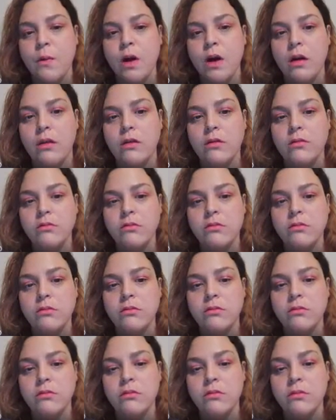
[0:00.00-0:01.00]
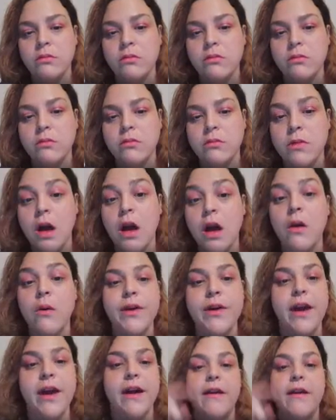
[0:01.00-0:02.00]
Well,
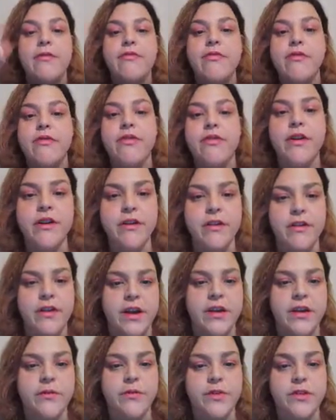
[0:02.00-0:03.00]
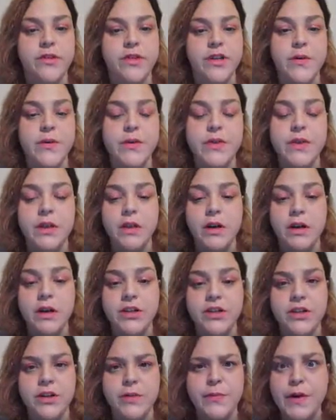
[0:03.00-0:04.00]
oh yeah, in 3rd grade, we start with the
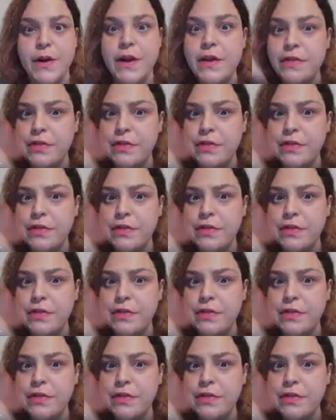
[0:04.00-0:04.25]
larger number.